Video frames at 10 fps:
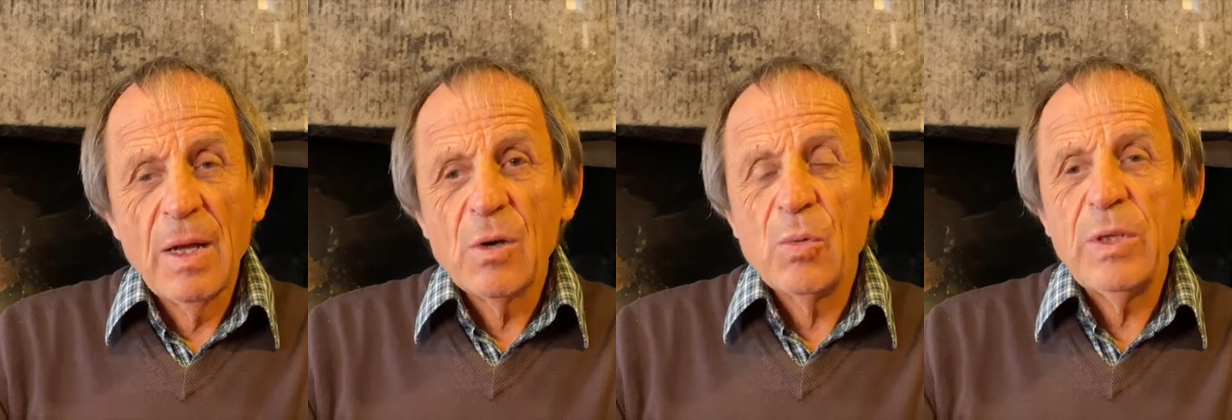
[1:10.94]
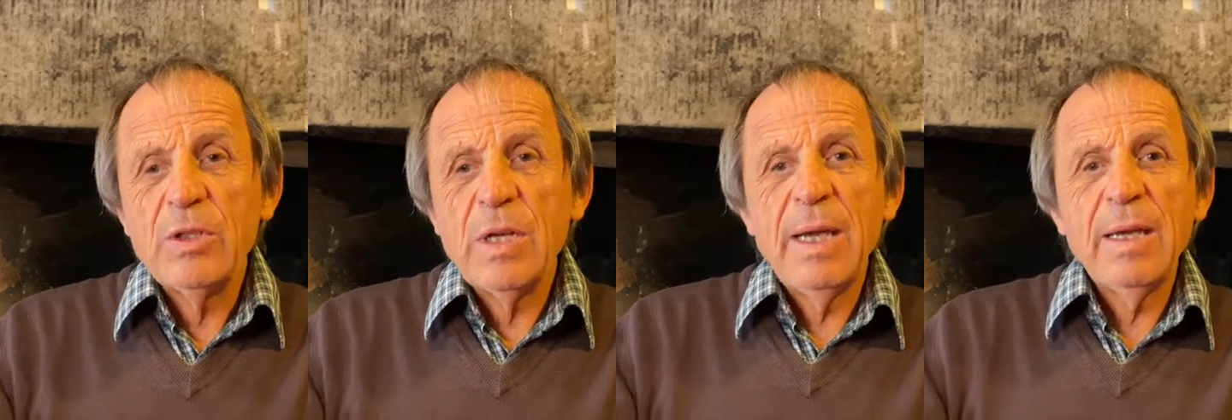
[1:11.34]
We
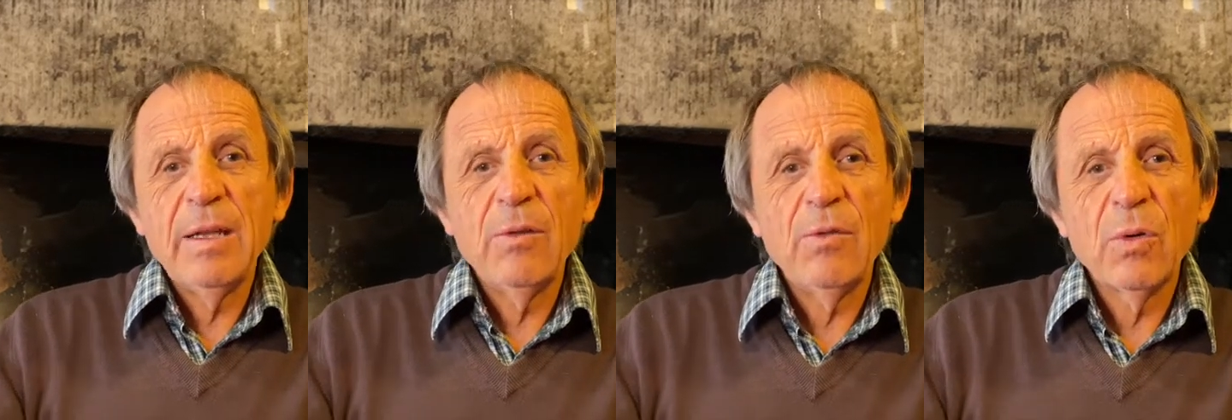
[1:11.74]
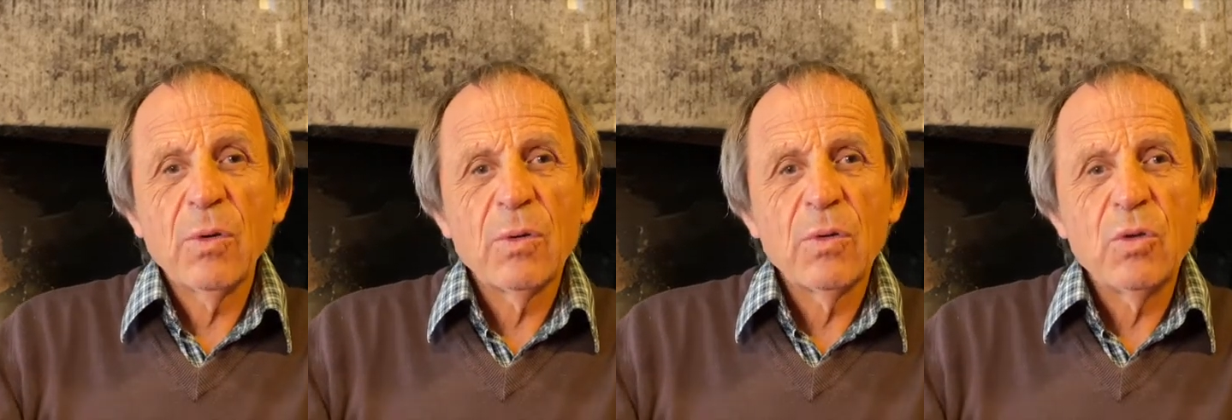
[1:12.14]
shake it for
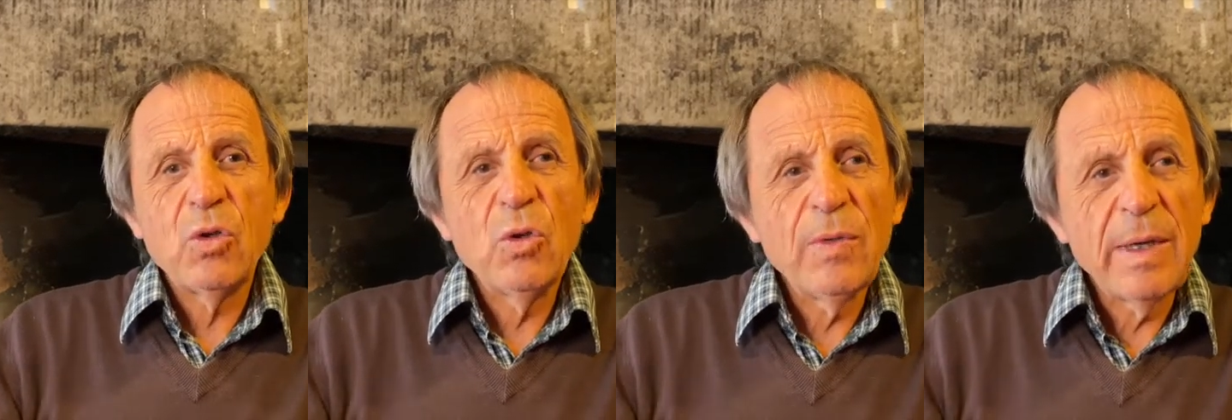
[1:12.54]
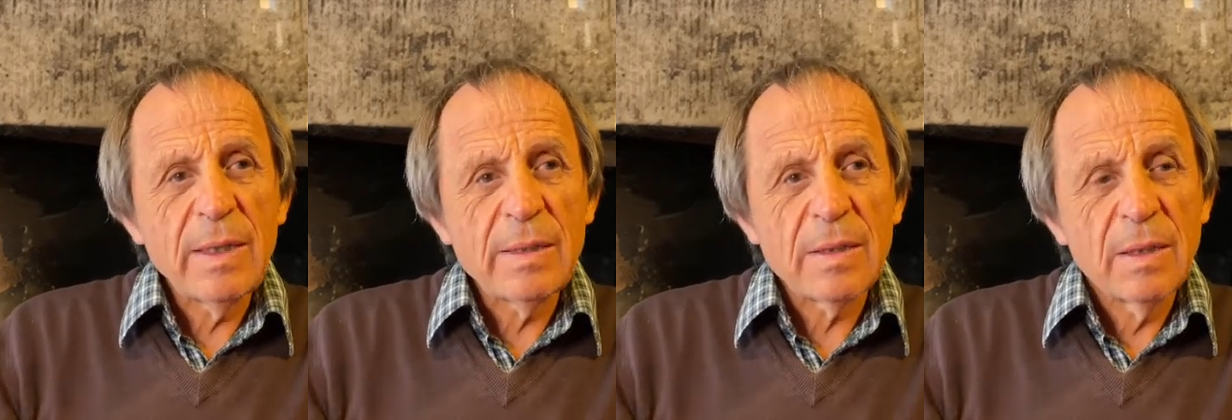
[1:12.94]
2
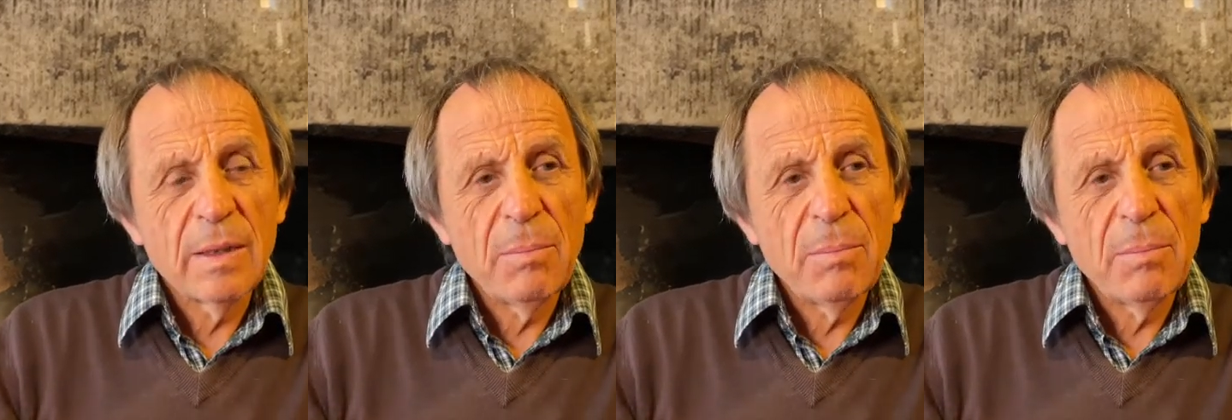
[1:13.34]
weeks,